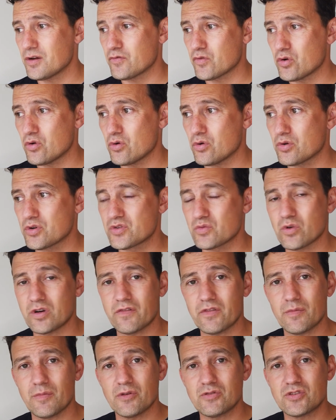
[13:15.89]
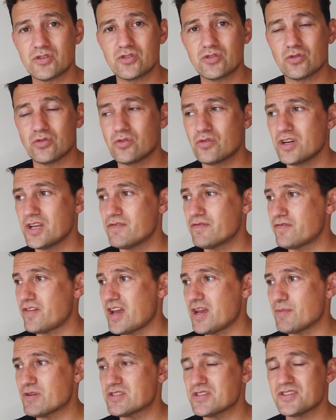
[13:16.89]
Of course, one of the most storied,
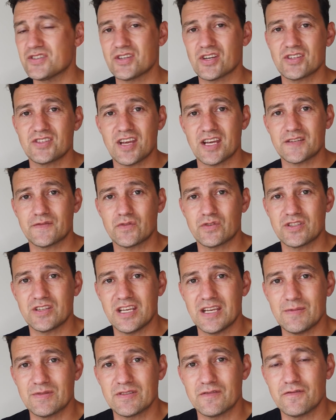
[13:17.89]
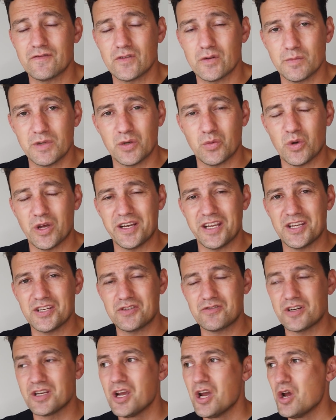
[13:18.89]
famous and successful teams in Formula One
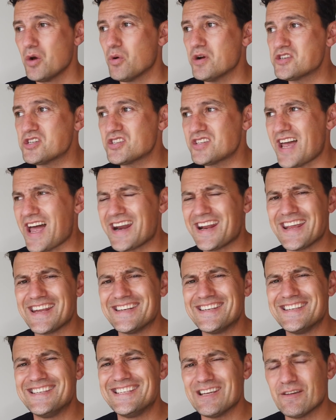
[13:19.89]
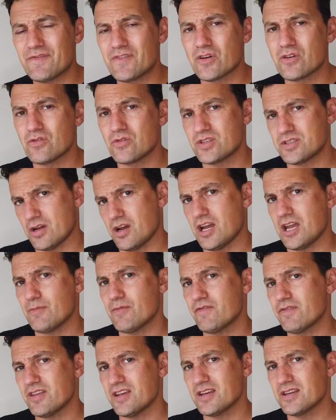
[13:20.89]
history, which has had a difficult
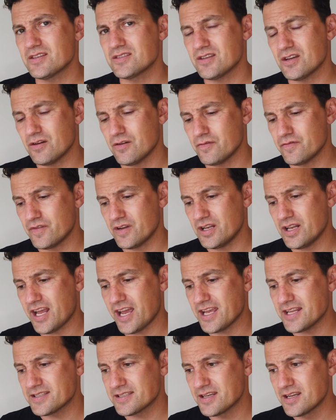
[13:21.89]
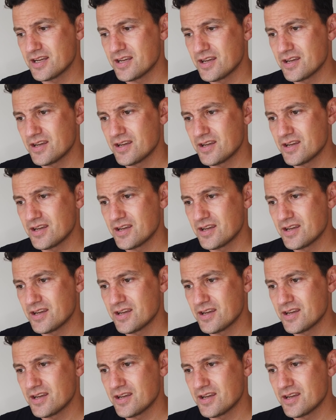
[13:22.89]
time of things of late.